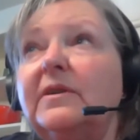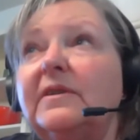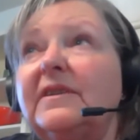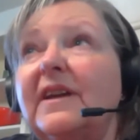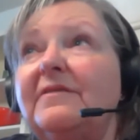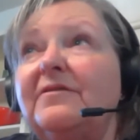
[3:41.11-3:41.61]

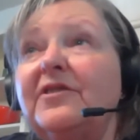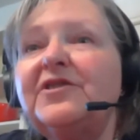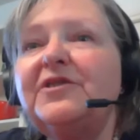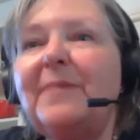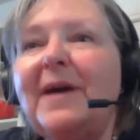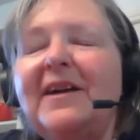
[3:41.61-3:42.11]
diverse
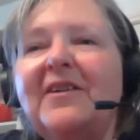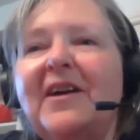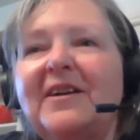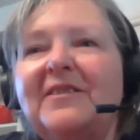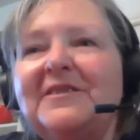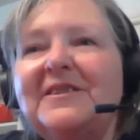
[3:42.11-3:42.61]

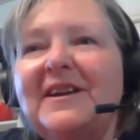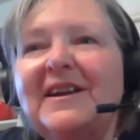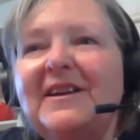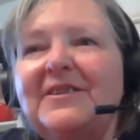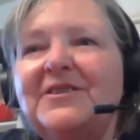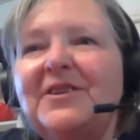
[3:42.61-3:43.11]
background.
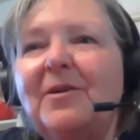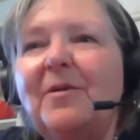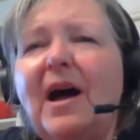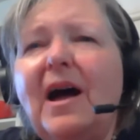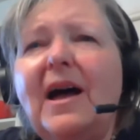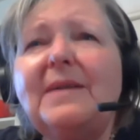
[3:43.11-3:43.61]
So
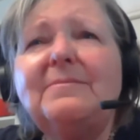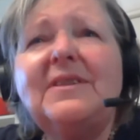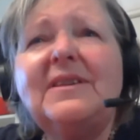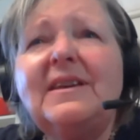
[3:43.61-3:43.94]
I'm